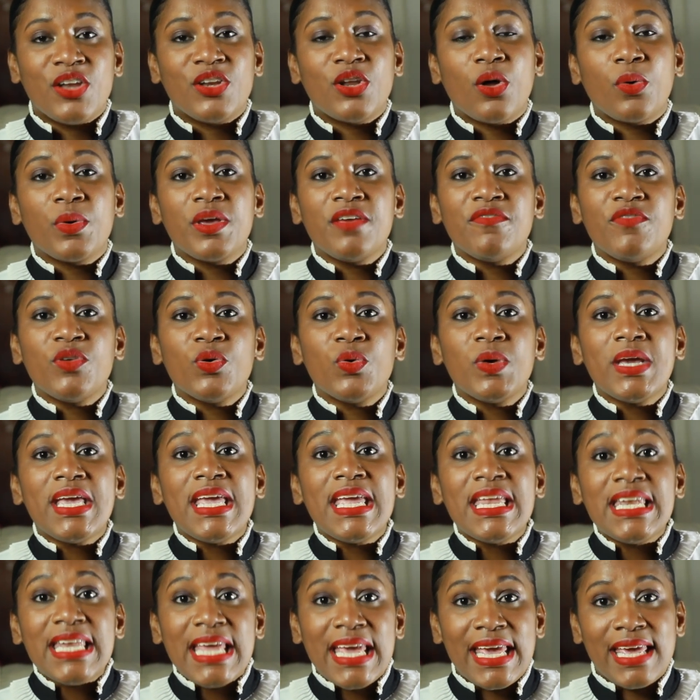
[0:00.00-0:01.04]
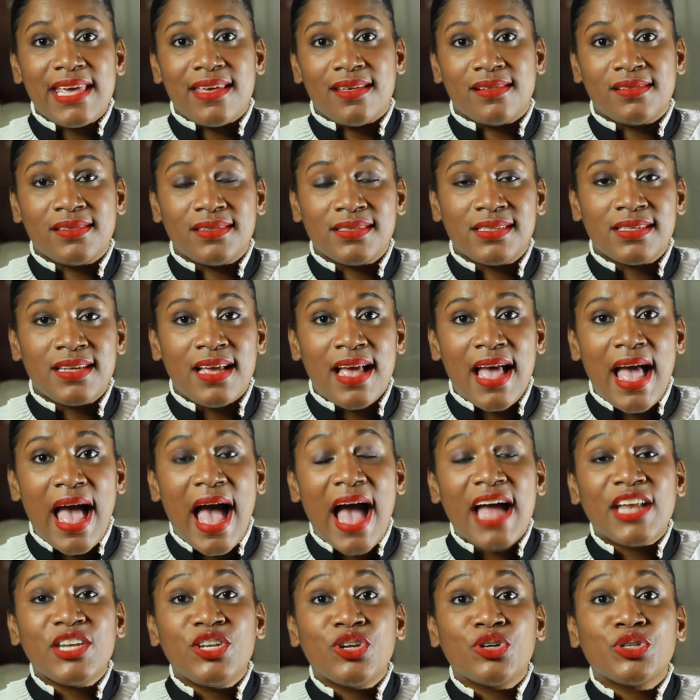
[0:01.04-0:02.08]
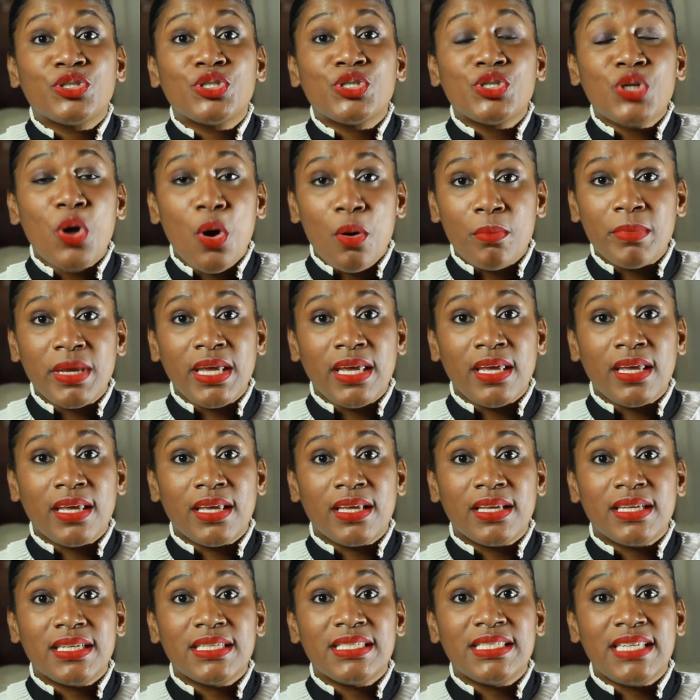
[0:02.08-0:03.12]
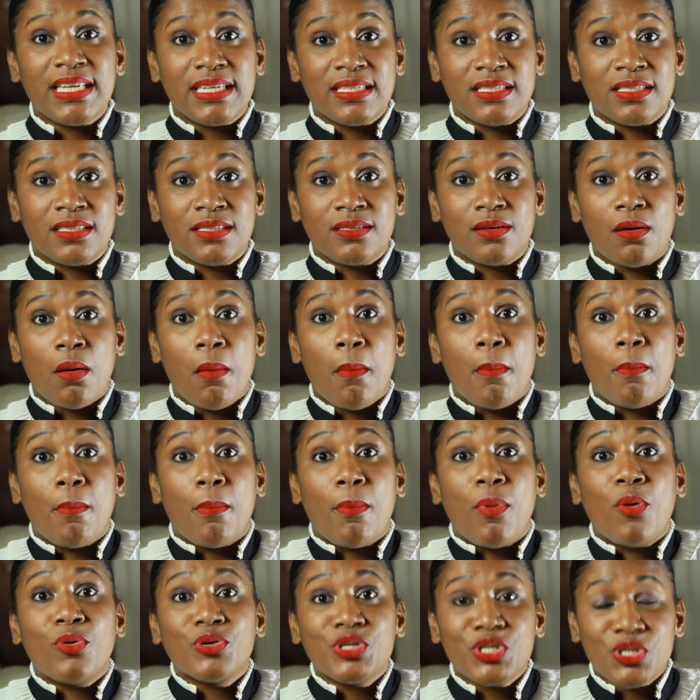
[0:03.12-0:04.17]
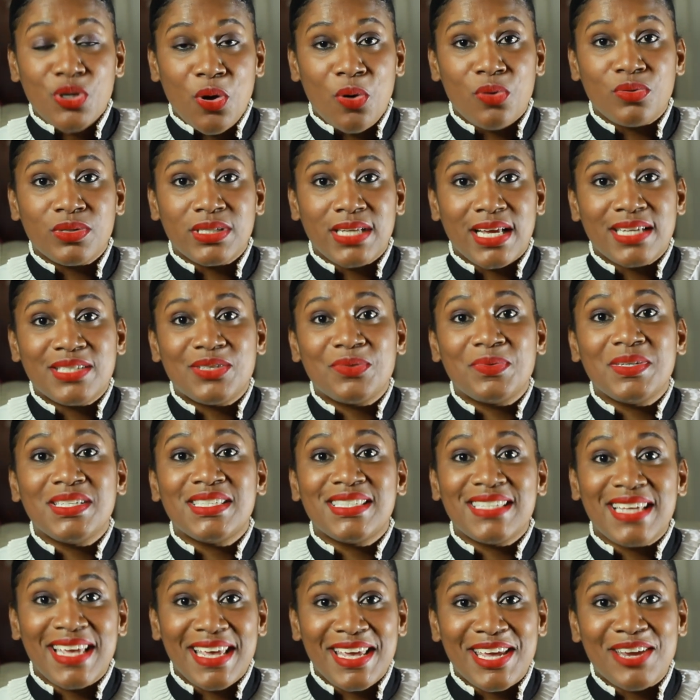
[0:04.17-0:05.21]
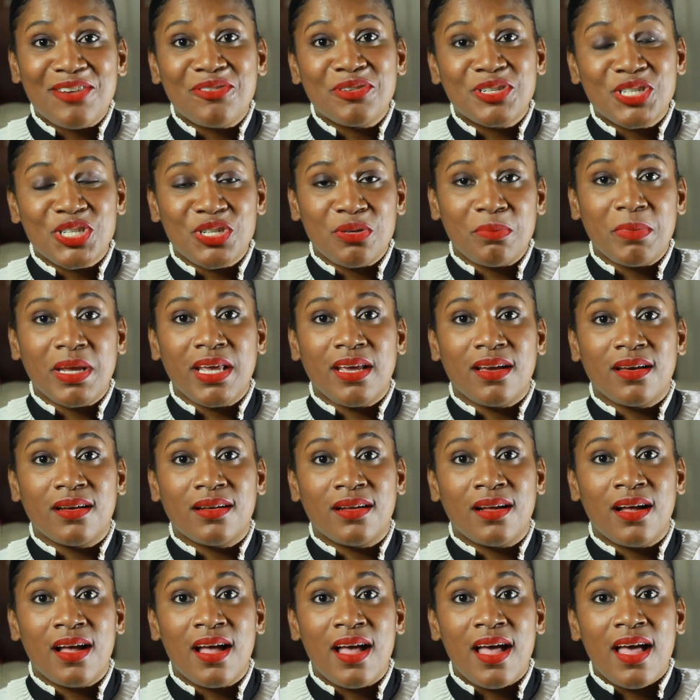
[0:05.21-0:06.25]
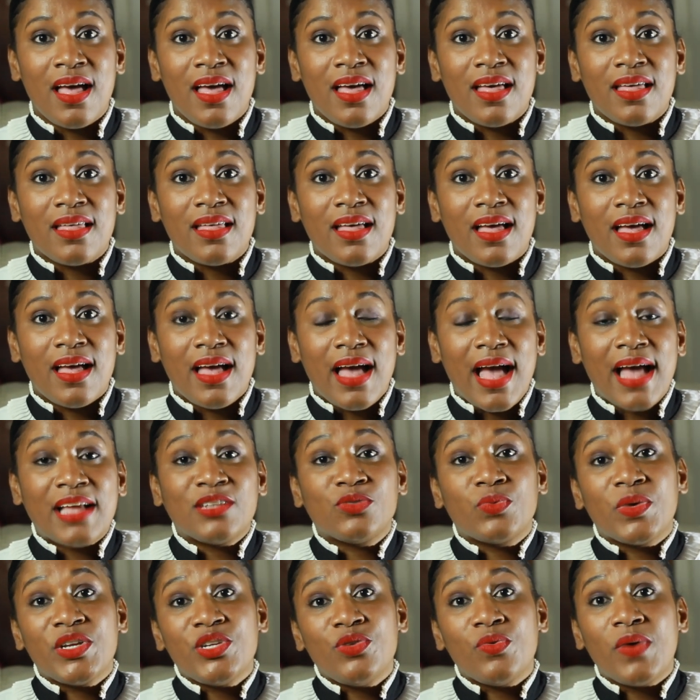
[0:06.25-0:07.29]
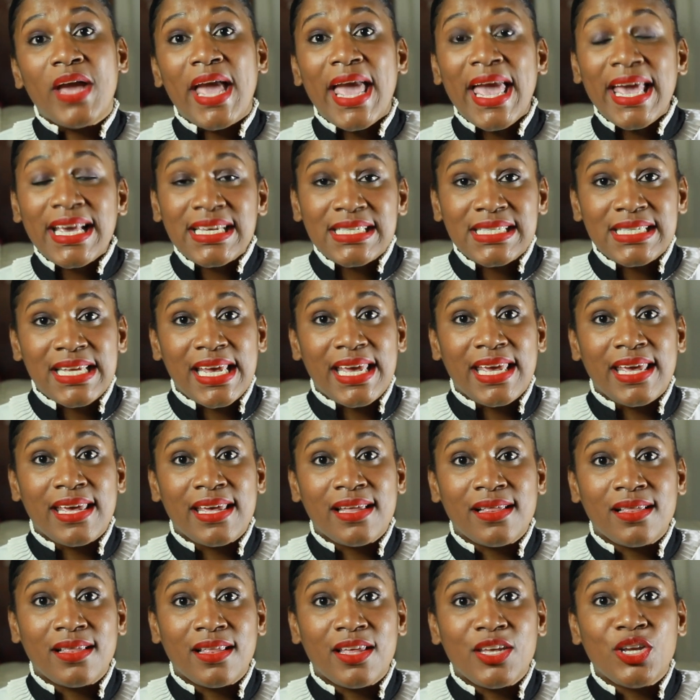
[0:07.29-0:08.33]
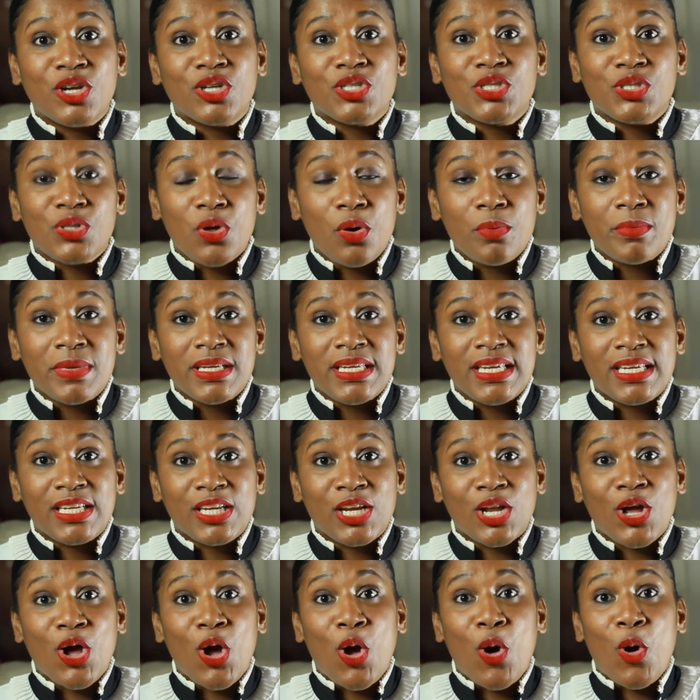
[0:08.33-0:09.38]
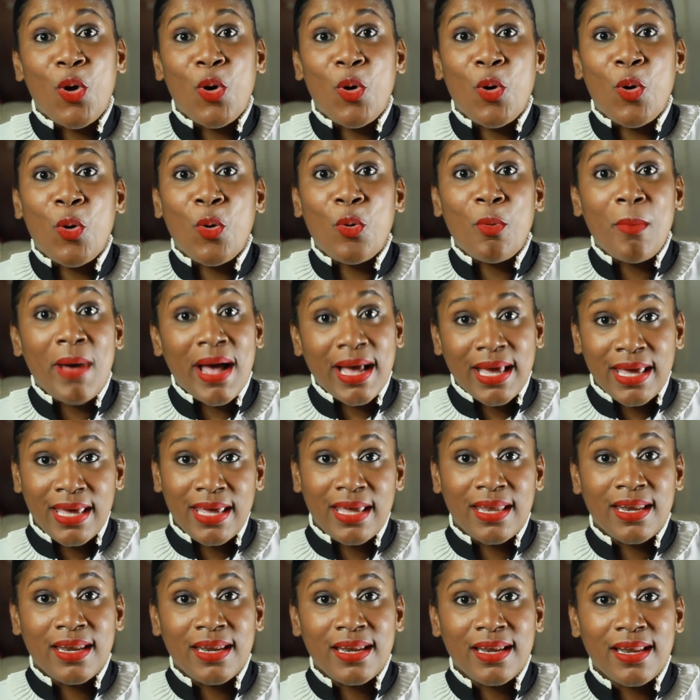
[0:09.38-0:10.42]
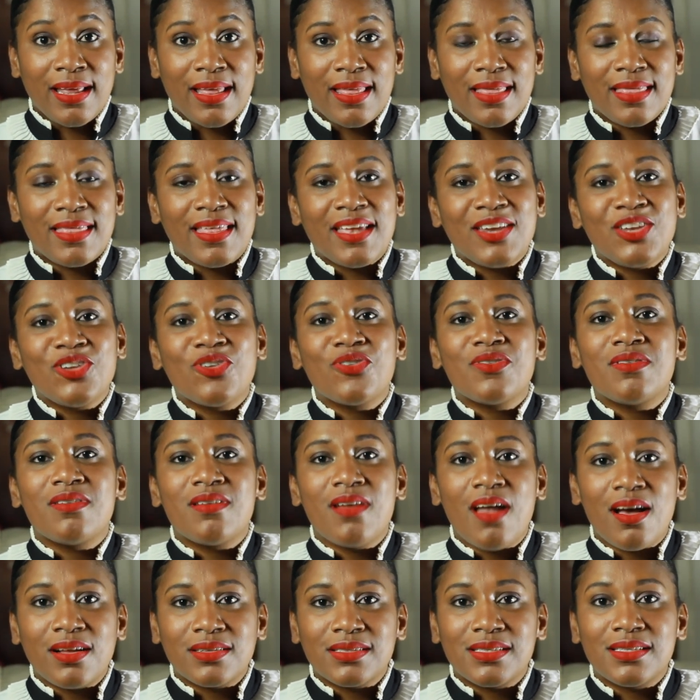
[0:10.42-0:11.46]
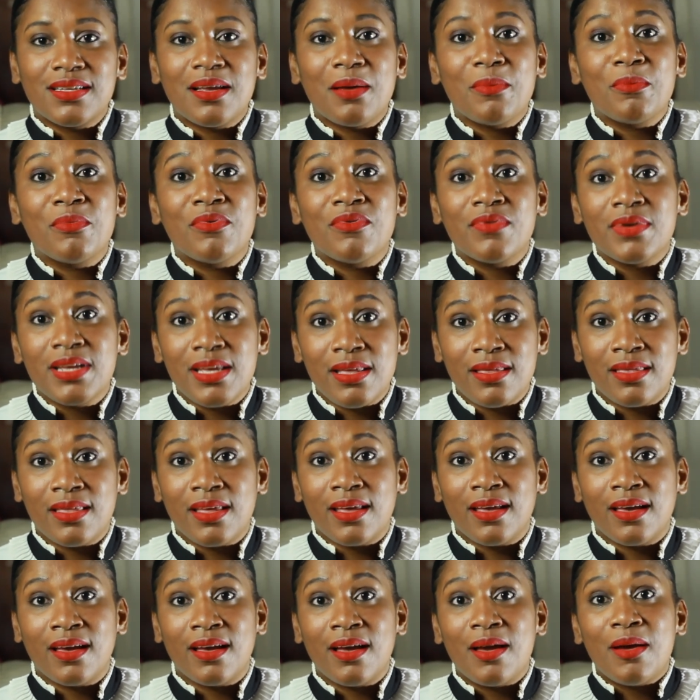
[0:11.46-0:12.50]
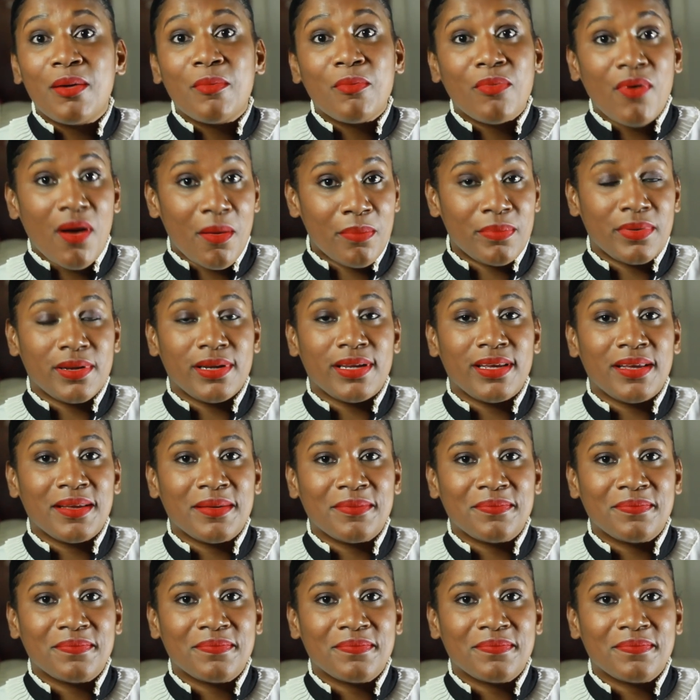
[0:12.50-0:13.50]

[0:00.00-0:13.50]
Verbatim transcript: Now, if you inhaled and your tummy didn't push out, as we say here in Jamaica, and when you exhale, your tummy didn't go back in, then you're not breathing properly.